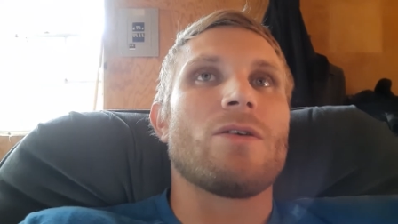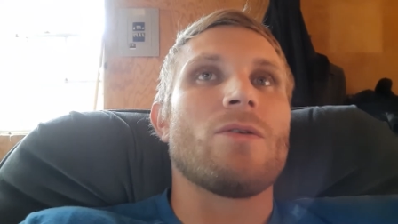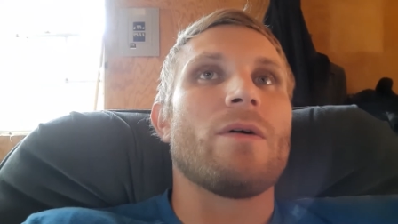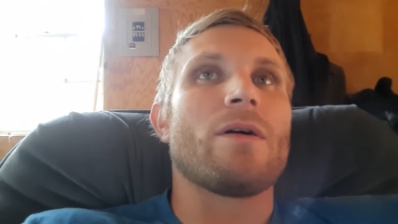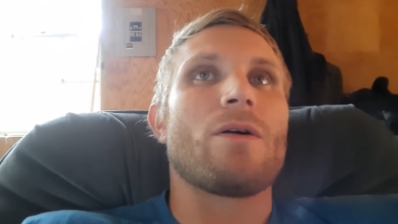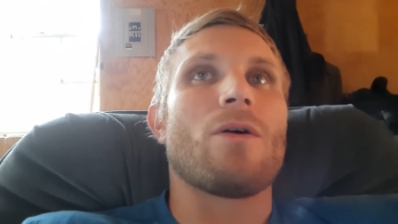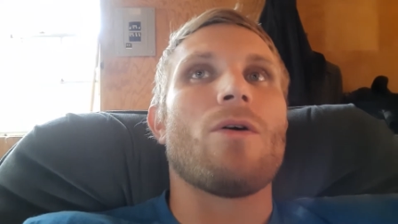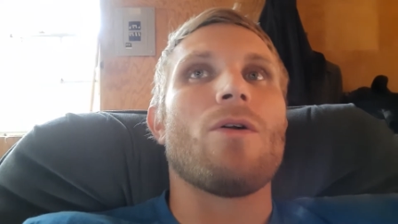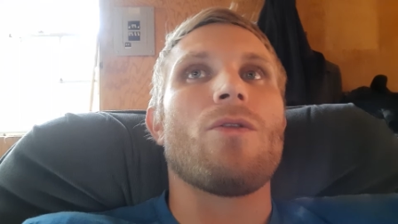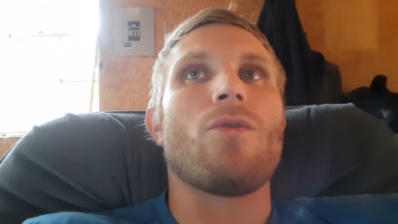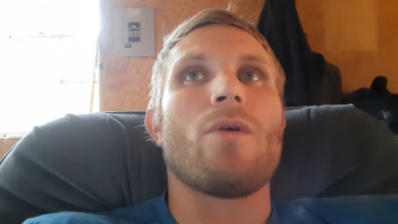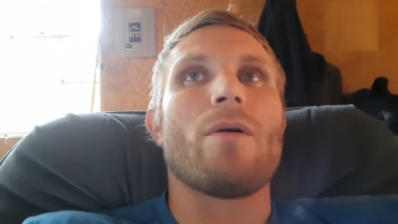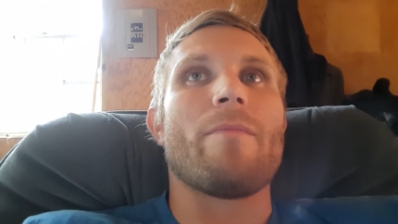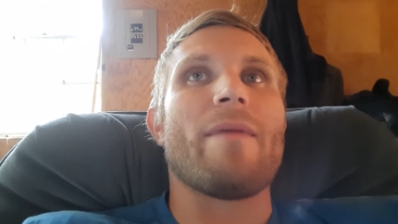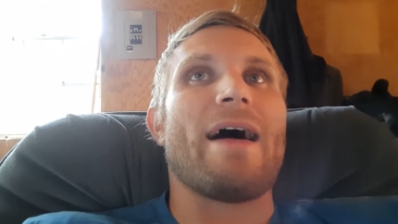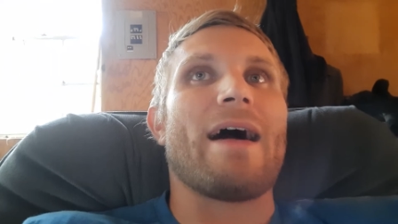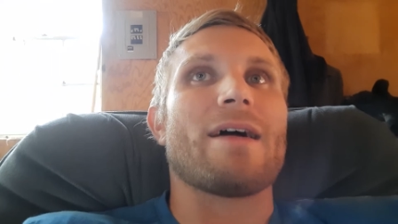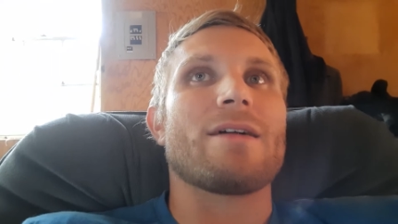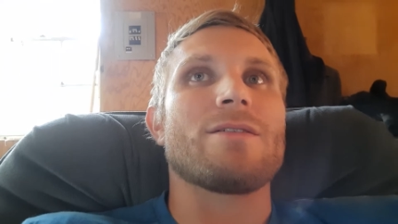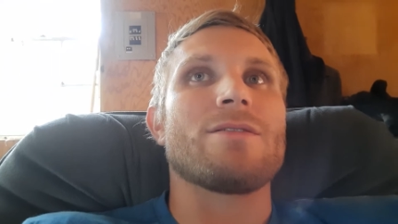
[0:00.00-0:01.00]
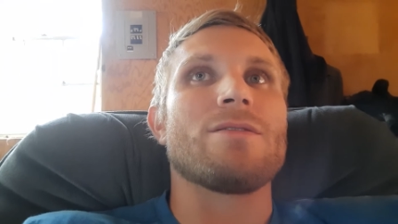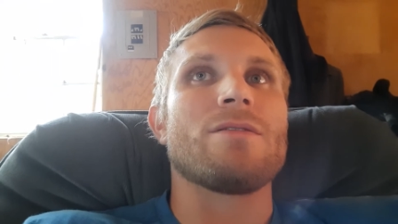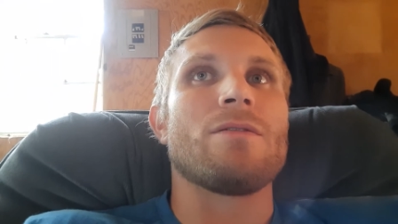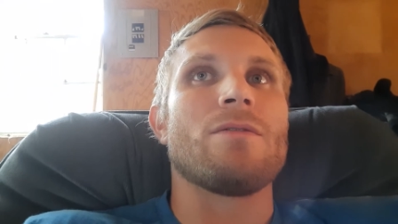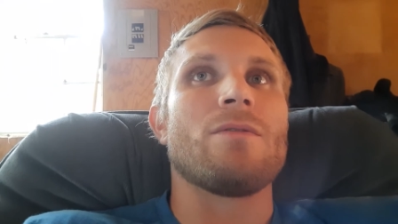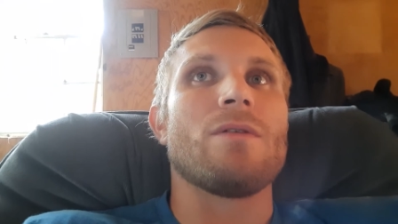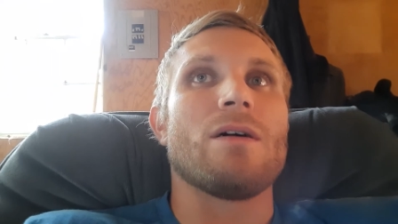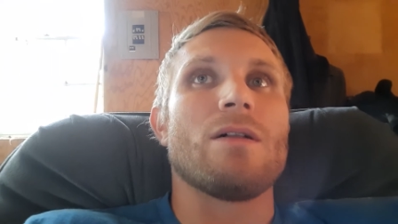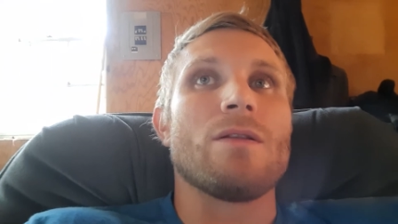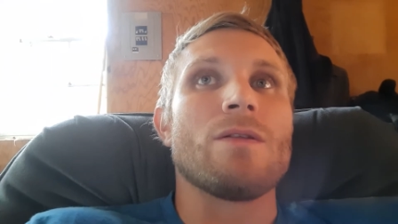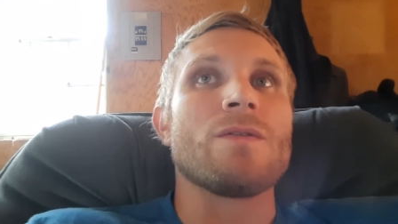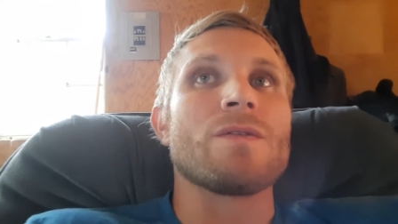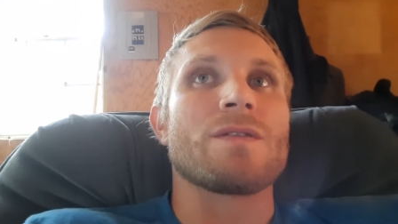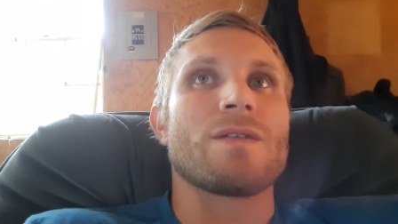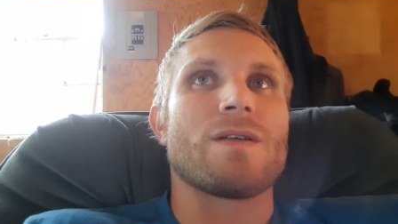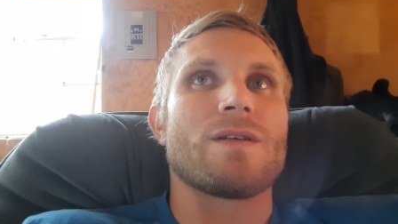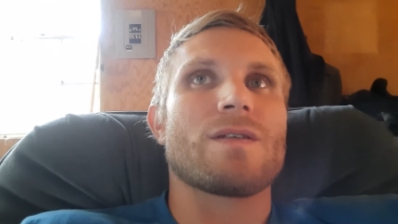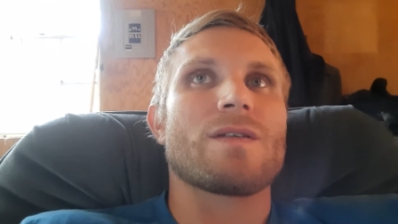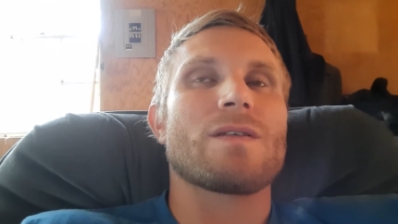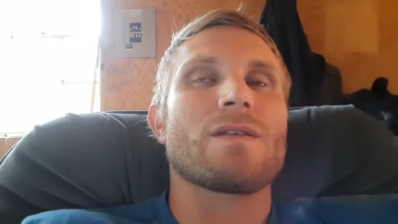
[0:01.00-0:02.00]
going all the way back to
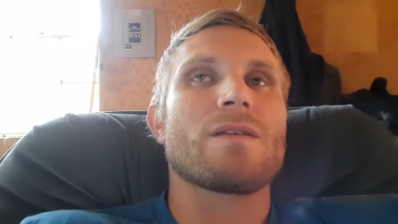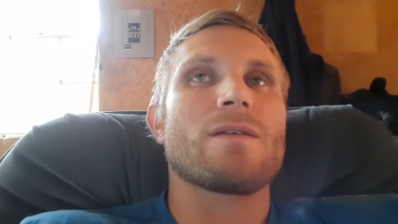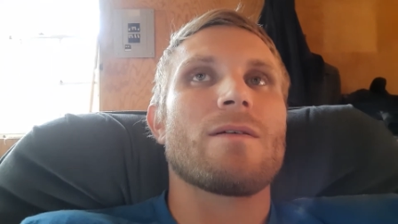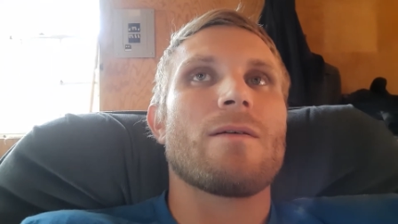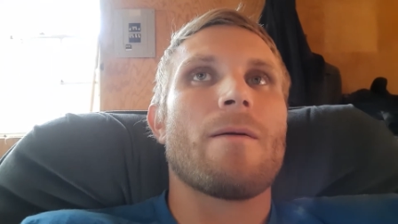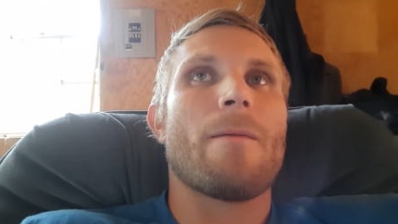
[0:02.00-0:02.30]
Eleusis.